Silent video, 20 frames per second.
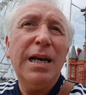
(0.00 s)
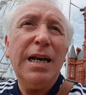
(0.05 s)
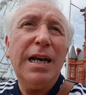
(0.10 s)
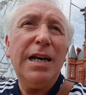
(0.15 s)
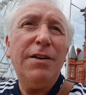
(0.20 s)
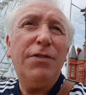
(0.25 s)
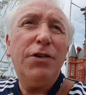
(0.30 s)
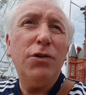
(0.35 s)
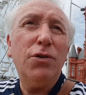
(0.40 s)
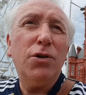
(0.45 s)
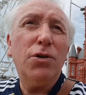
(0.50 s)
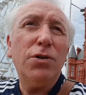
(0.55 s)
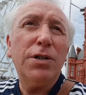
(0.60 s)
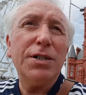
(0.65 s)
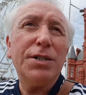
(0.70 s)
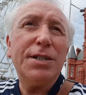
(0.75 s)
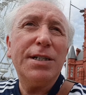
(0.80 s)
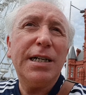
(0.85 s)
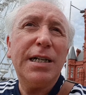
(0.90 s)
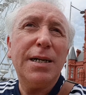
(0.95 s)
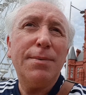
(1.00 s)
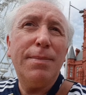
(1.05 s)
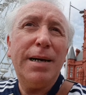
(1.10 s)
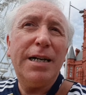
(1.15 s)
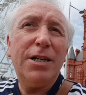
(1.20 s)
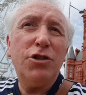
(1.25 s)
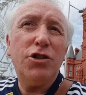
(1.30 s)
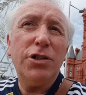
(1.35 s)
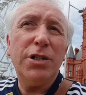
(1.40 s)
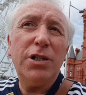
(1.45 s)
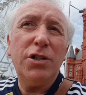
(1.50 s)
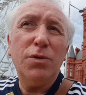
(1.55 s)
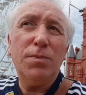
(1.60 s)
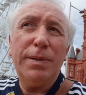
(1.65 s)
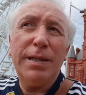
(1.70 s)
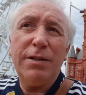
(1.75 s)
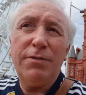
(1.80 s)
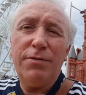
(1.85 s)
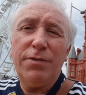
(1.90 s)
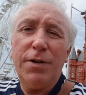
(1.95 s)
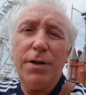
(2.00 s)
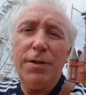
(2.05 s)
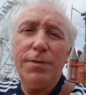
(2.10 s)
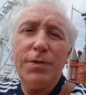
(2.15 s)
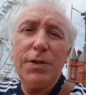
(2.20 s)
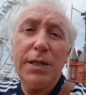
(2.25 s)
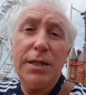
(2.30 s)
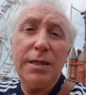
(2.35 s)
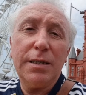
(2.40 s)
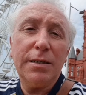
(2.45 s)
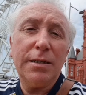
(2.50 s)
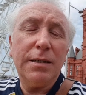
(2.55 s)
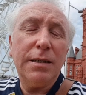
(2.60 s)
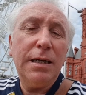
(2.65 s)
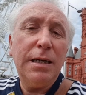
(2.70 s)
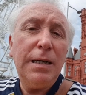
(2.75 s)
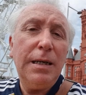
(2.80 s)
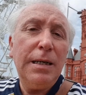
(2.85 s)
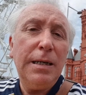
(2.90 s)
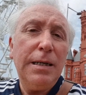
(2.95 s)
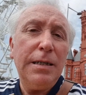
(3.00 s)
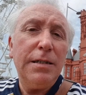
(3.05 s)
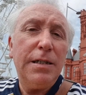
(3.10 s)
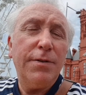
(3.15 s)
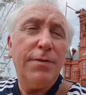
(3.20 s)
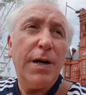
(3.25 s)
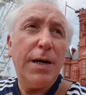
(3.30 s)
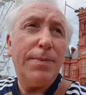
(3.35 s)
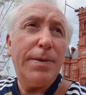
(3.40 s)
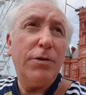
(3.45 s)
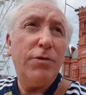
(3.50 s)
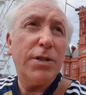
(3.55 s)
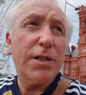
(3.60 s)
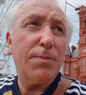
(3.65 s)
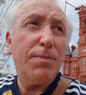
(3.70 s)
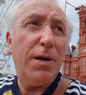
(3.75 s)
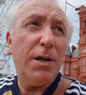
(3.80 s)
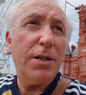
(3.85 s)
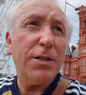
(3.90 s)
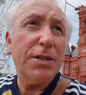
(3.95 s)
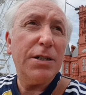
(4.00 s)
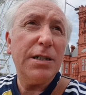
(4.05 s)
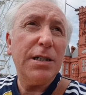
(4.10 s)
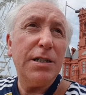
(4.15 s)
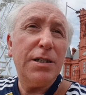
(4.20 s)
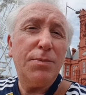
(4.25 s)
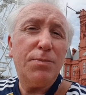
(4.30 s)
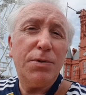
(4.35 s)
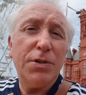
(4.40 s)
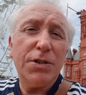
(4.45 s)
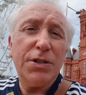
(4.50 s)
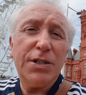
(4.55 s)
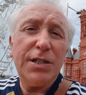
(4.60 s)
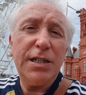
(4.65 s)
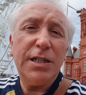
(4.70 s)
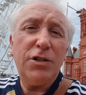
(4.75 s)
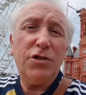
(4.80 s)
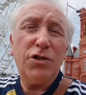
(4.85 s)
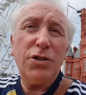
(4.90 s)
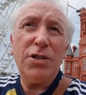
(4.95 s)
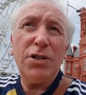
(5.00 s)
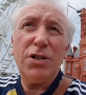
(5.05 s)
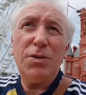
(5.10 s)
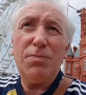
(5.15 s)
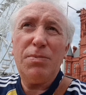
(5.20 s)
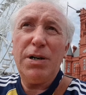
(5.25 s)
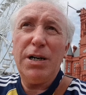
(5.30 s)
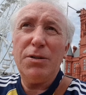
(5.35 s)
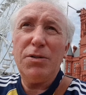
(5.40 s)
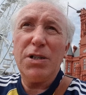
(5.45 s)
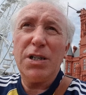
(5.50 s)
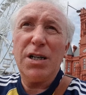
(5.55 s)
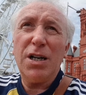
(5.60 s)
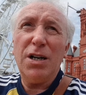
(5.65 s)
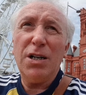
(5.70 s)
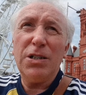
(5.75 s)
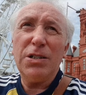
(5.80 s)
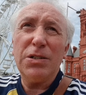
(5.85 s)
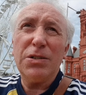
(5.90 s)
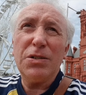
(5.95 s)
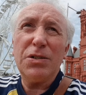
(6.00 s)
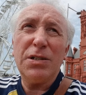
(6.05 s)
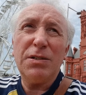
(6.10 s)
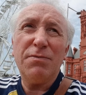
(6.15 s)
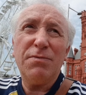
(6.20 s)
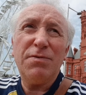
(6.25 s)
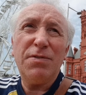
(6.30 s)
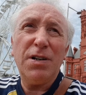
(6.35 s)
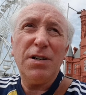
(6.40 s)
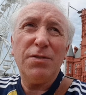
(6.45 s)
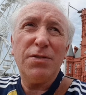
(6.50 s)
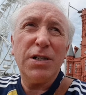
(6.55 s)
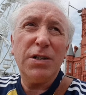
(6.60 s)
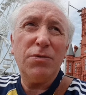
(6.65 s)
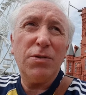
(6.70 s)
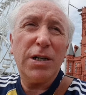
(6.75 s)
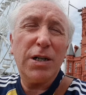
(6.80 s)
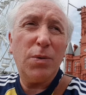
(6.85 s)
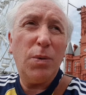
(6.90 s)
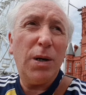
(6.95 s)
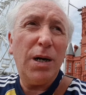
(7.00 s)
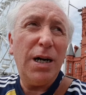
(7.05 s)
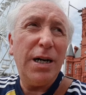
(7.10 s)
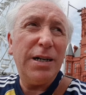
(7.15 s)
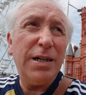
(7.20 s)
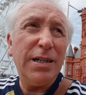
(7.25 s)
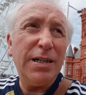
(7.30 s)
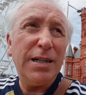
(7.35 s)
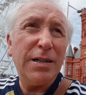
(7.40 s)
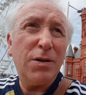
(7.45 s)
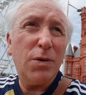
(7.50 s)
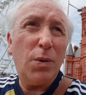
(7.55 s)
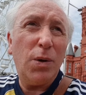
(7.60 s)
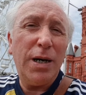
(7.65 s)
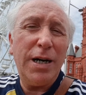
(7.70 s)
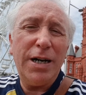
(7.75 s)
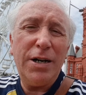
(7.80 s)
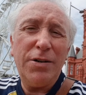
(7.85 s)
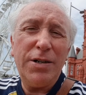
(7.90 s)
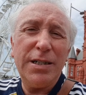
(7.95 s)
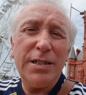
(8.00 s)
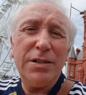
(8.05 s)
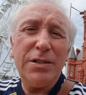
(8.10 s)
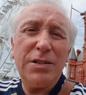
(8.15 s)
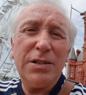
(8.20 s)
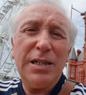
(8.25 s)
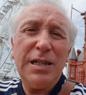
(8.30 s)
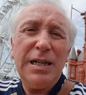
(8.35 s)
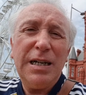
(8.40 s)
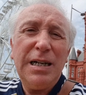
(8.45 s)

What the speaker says: If you're a senior manager, you'll be involved in developing risk policies, procedures, protocols, involved in inquiries,